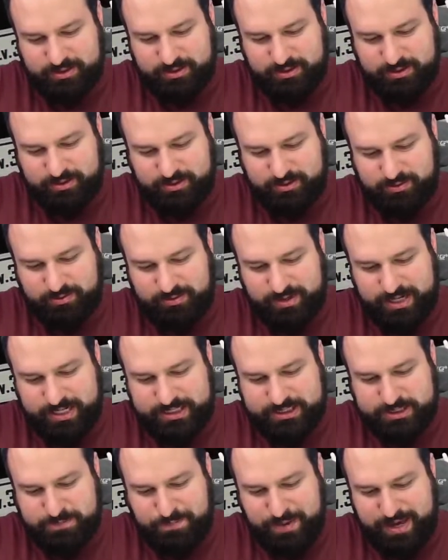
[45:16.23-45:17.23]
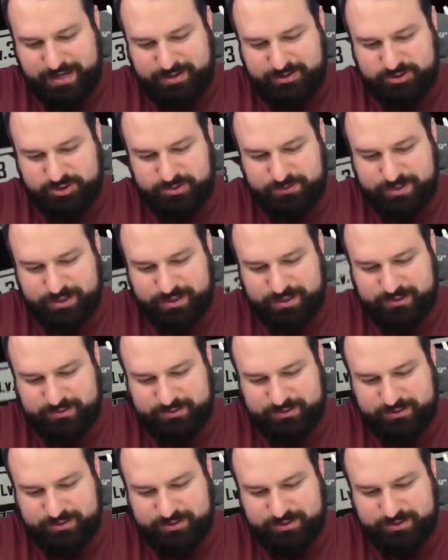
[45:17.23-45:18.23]
Christ,
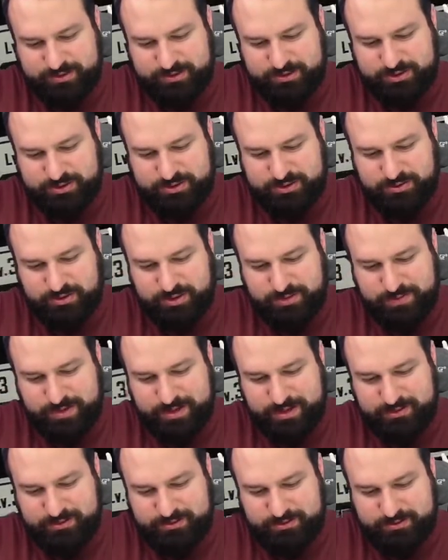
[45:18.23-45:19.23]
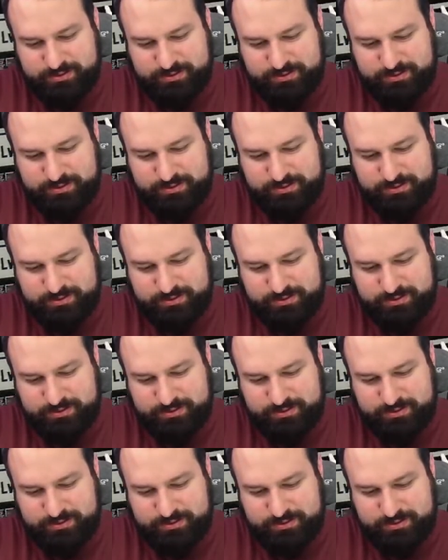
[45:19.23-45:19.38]
Paledramon, Sunamon,